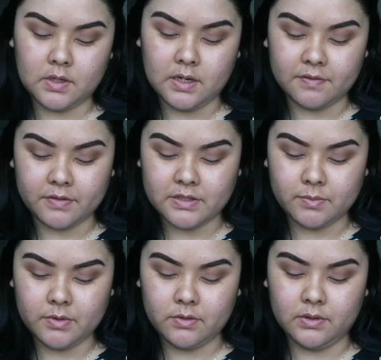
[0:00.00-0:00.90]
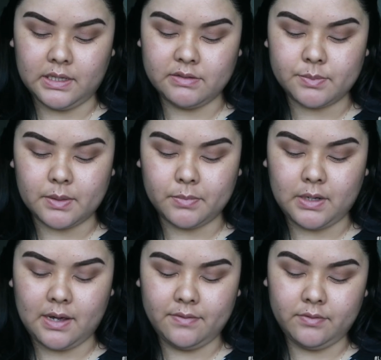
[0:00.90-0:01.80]
You know, for someone who loves purple,
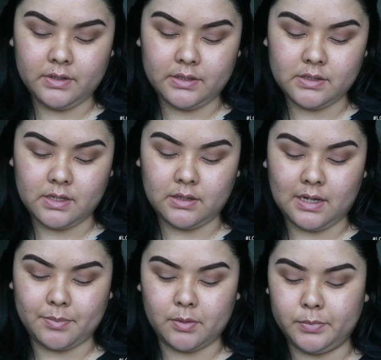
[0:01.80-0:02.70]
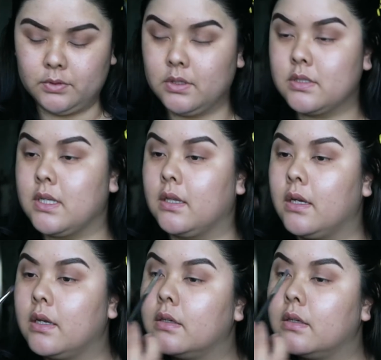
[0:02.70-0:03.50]
I haven't really done a lot of purple looks lately.